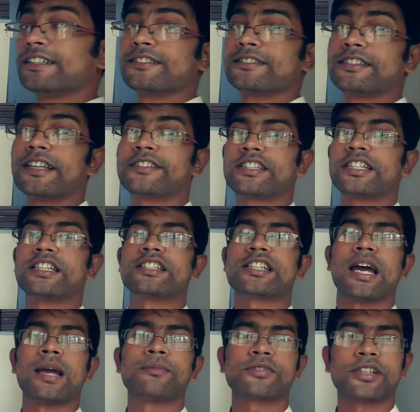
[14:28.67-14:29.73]
16
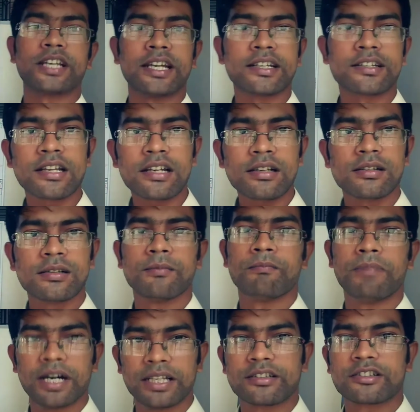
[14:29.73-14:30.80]
times greater,
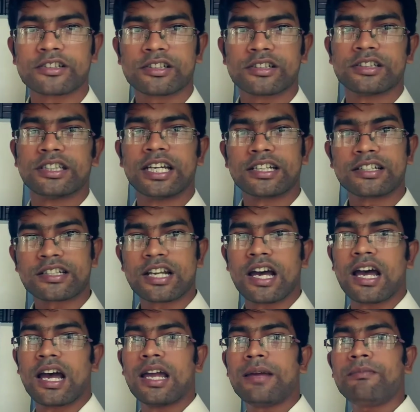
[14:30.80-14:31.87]
but that
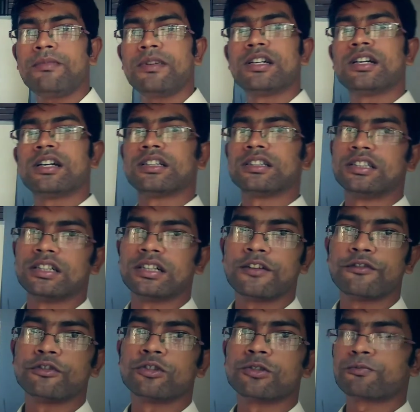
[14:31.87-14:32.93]
time the
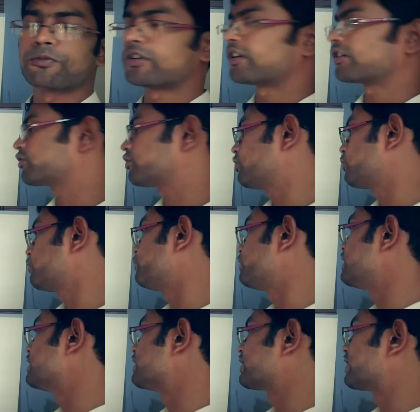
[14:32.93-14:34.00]
food production will
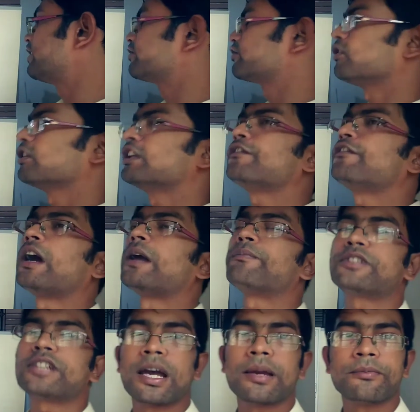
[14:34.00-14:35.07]
increase only 5
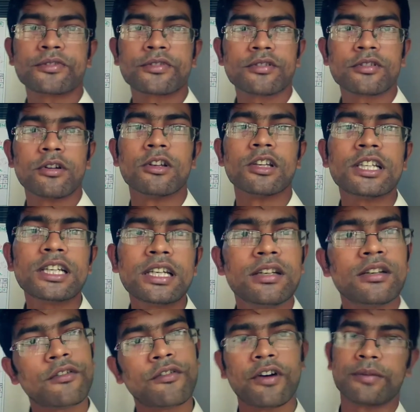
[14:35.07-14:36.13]
times.
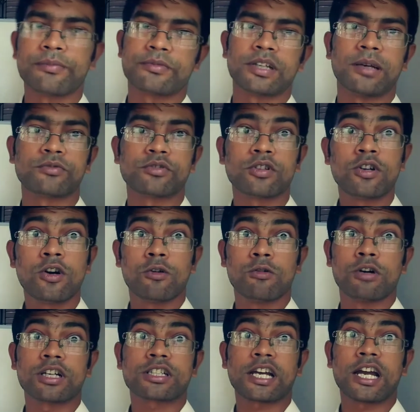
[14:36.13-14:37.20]

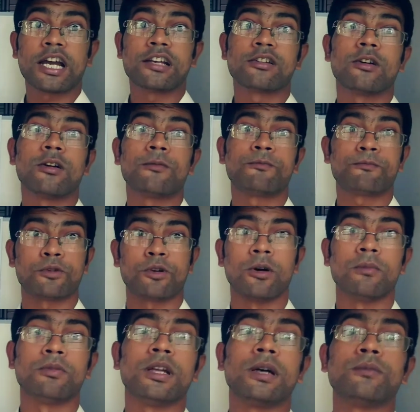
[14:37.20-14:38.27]
What kind of
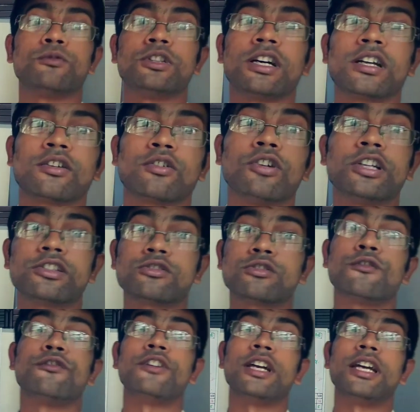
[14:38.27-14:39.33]
problem we are going to
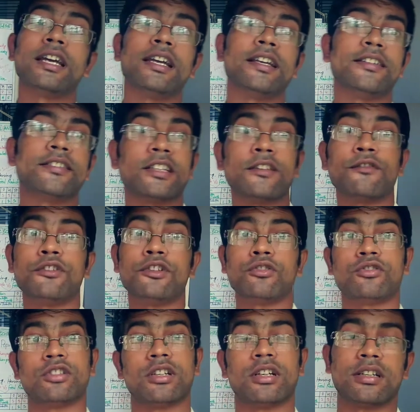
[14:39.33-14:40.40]
face in
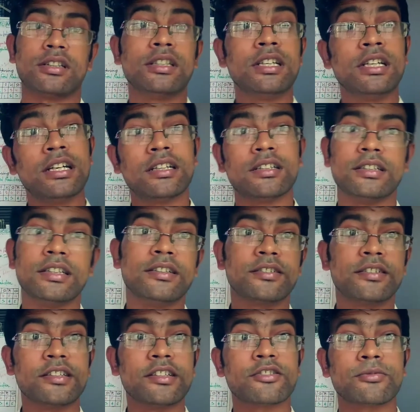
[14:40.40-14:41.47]
future? This
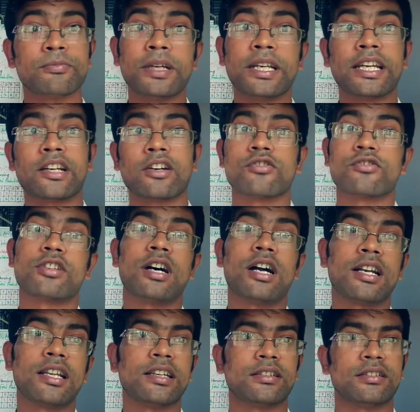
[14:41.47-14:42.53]
is very
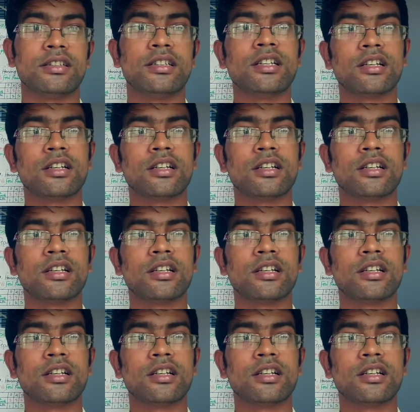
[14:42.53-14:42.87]
concerning,